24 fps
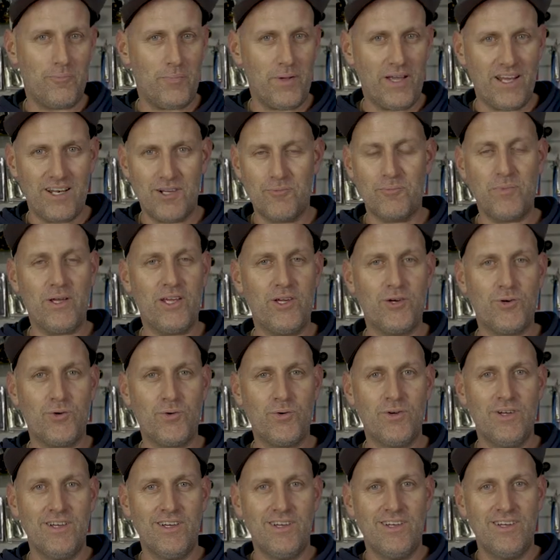better
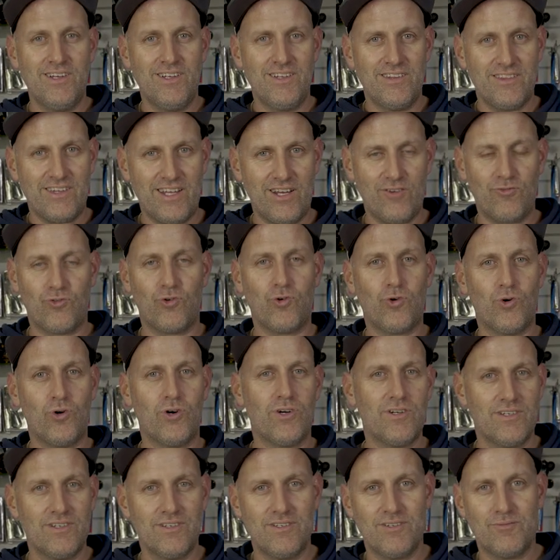meal than
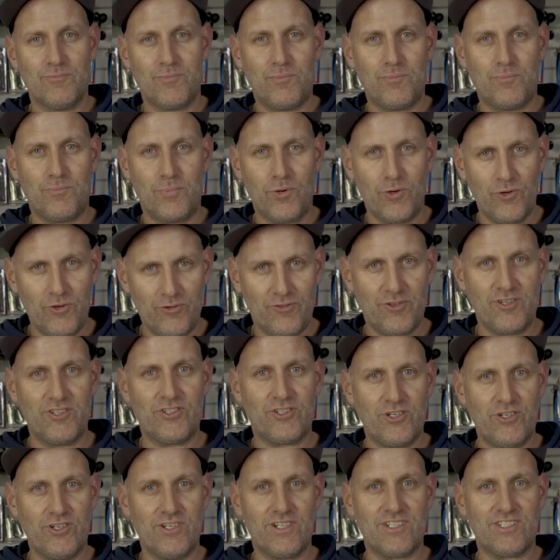raw bluefin
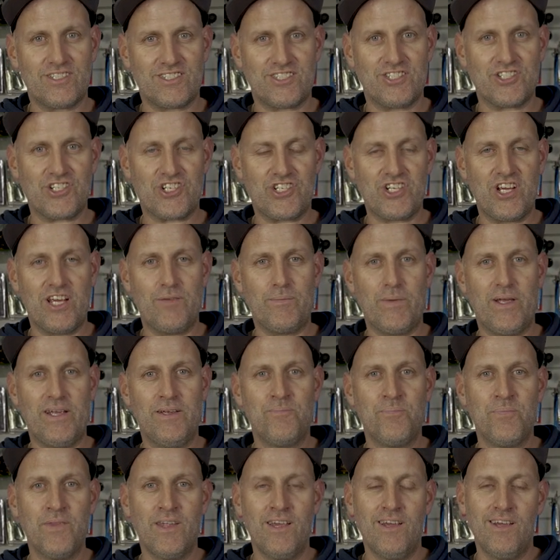tuna sashimi.
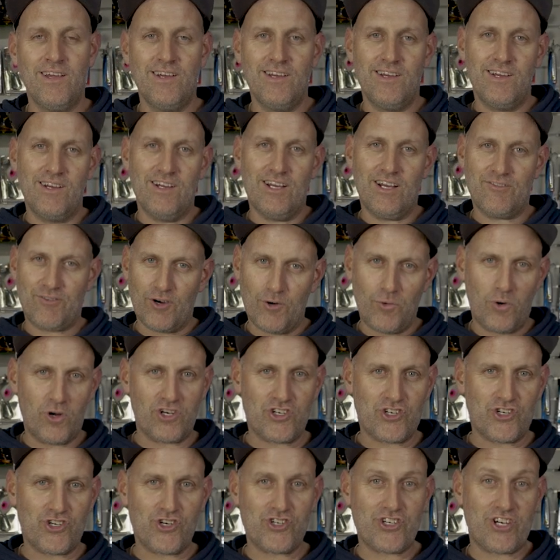If I want
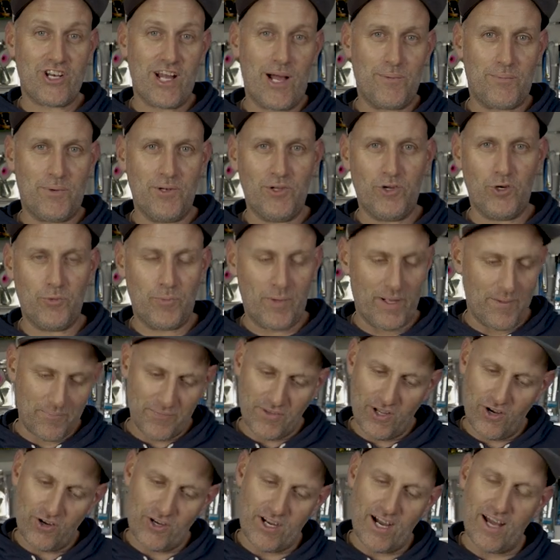to zhuzh it up a little
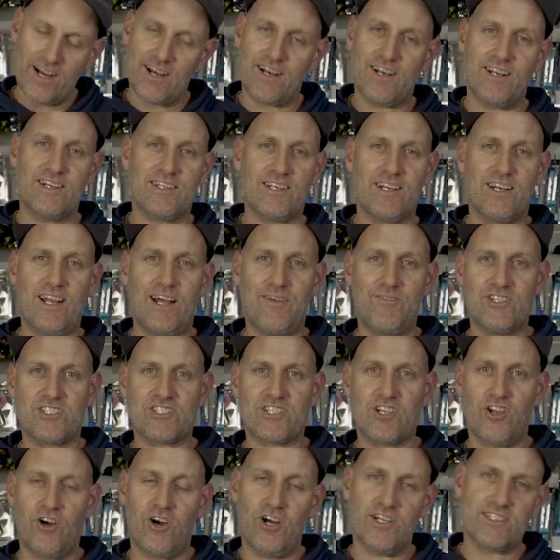bit, I'll cut it into lovely
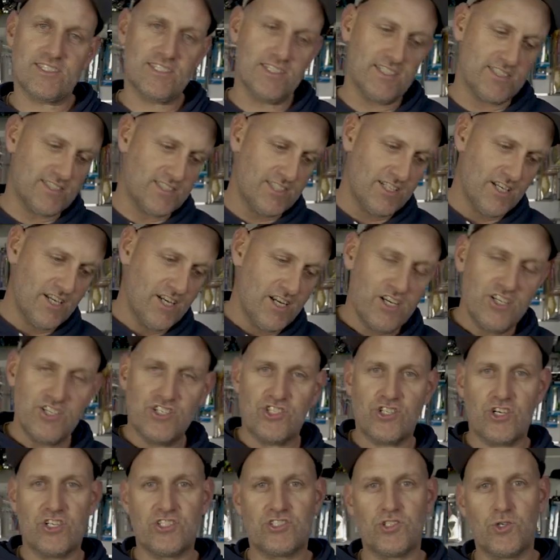slices,
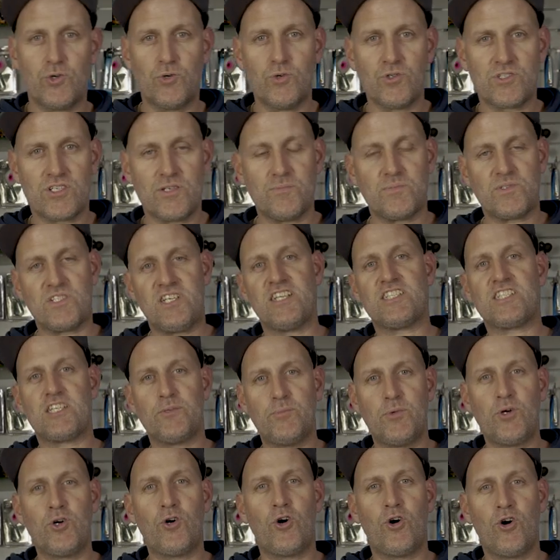drizzle some
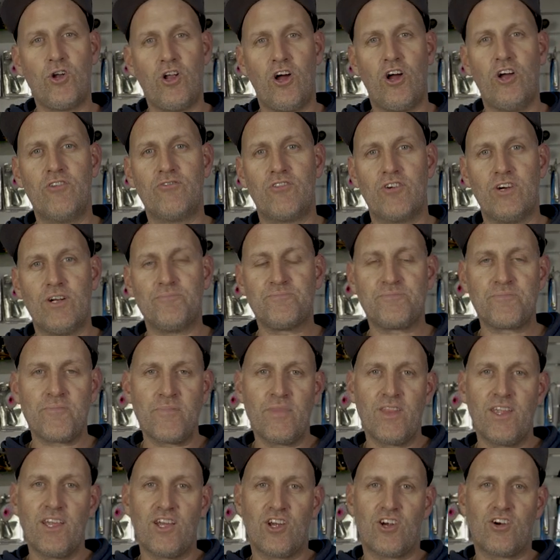sesame oil over it,
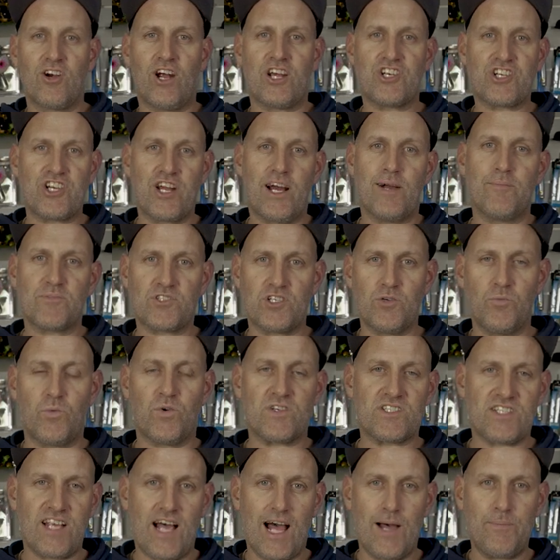crush up some
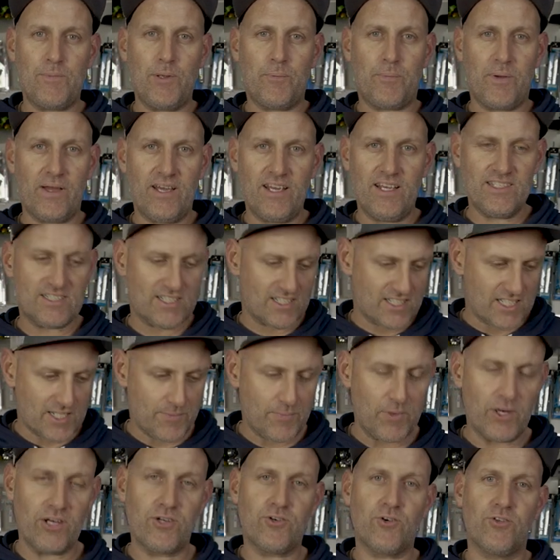wasabi peas,
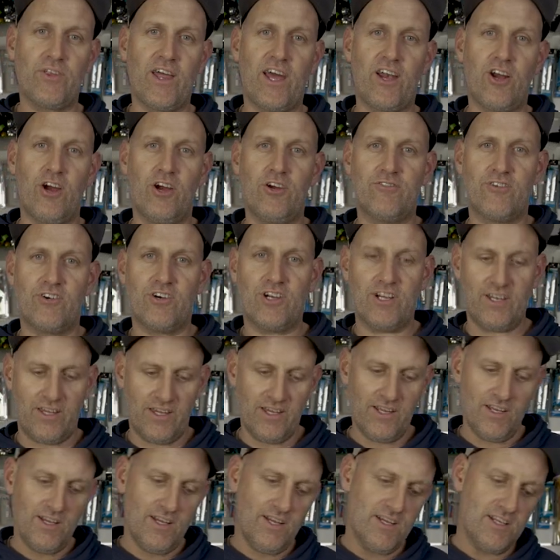sprinkle that over
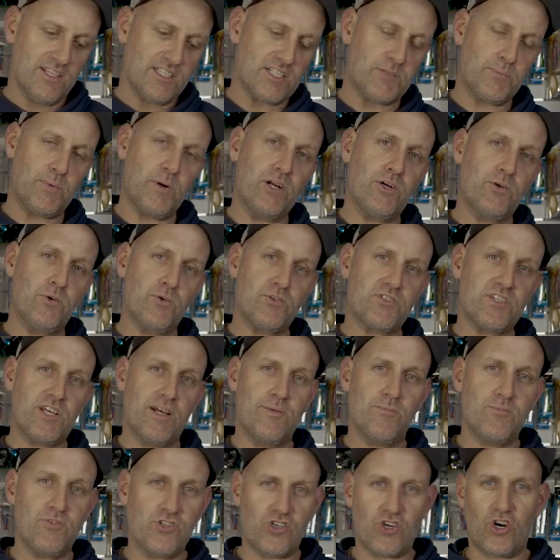it, sprinkle
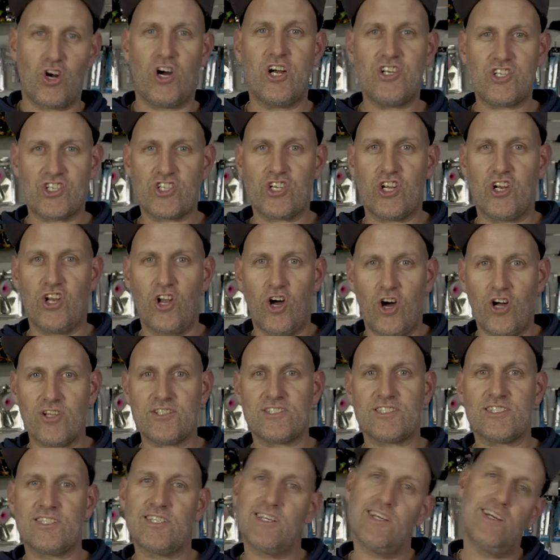some dried
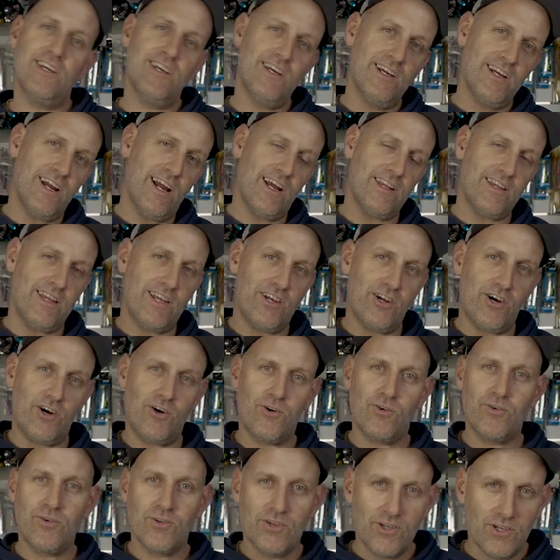shallots, and then
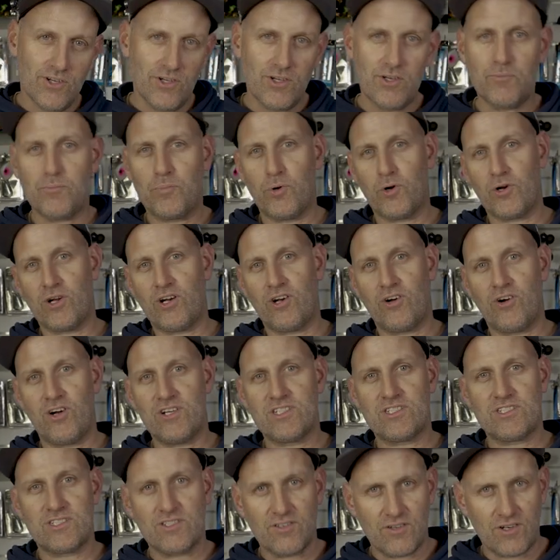I'll put a
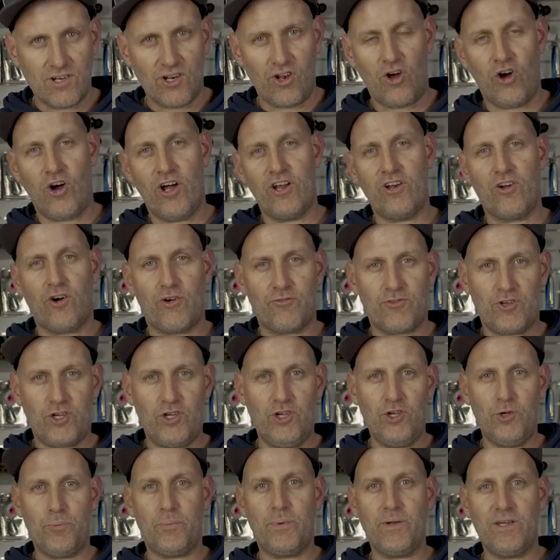nice line of
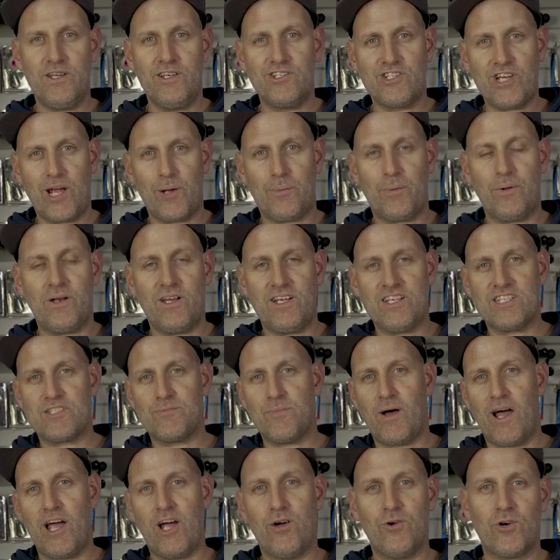kewpie, Japanese
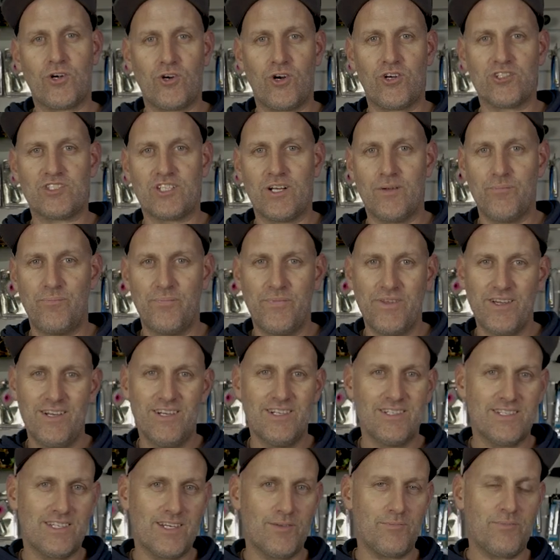mayo, across it,
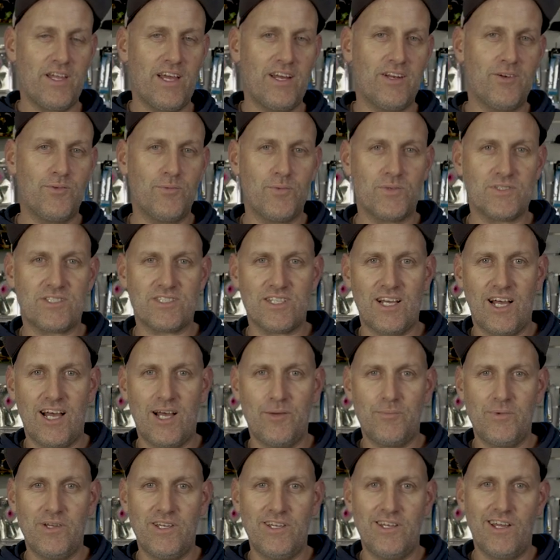dip that in
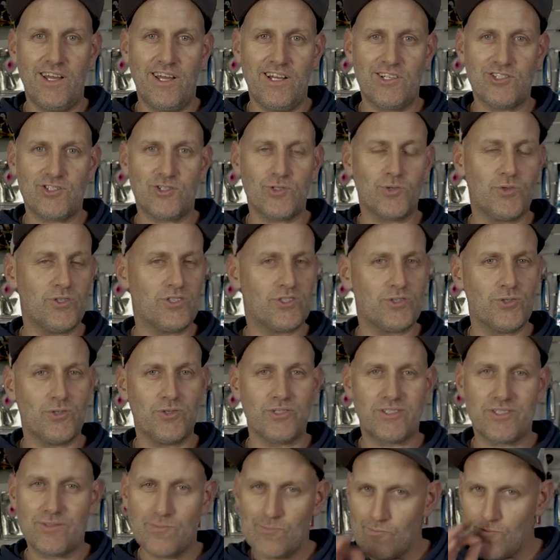wasabi and soy
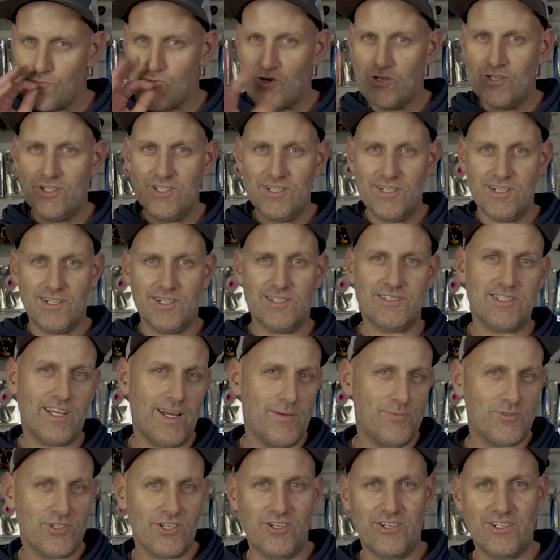sauce. It's
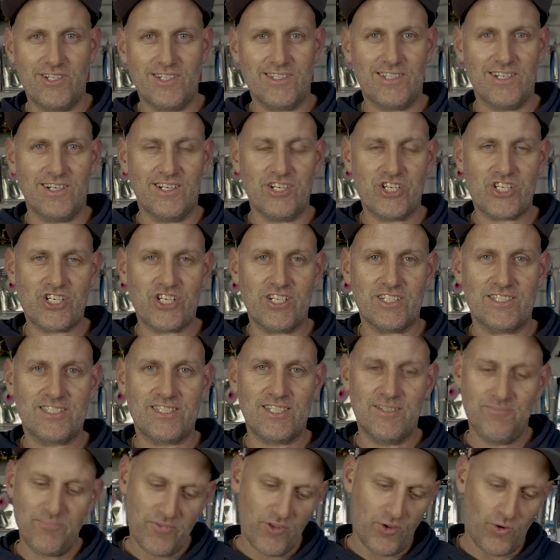absolutely
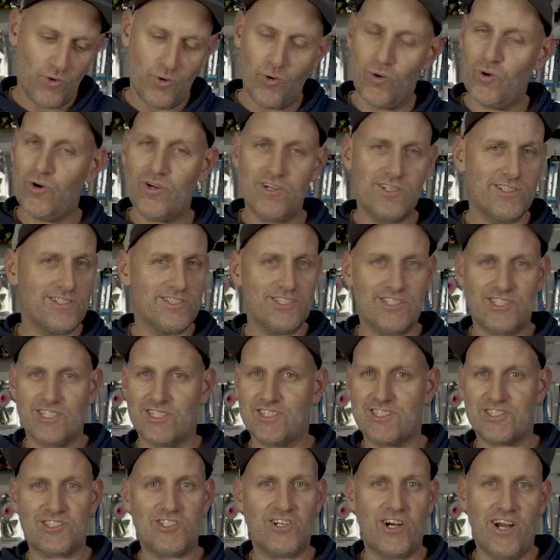delicious. Or
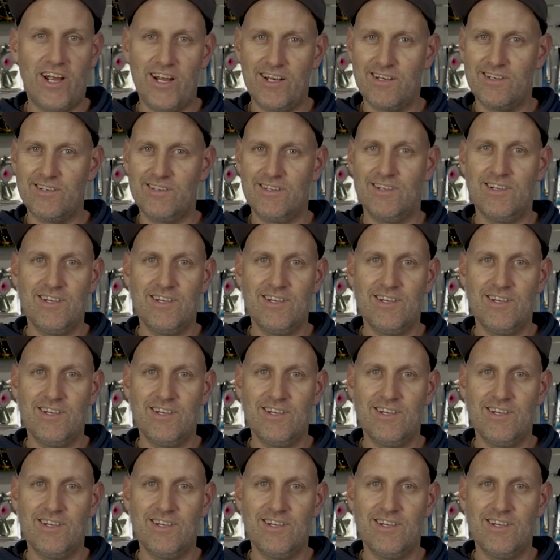just straight,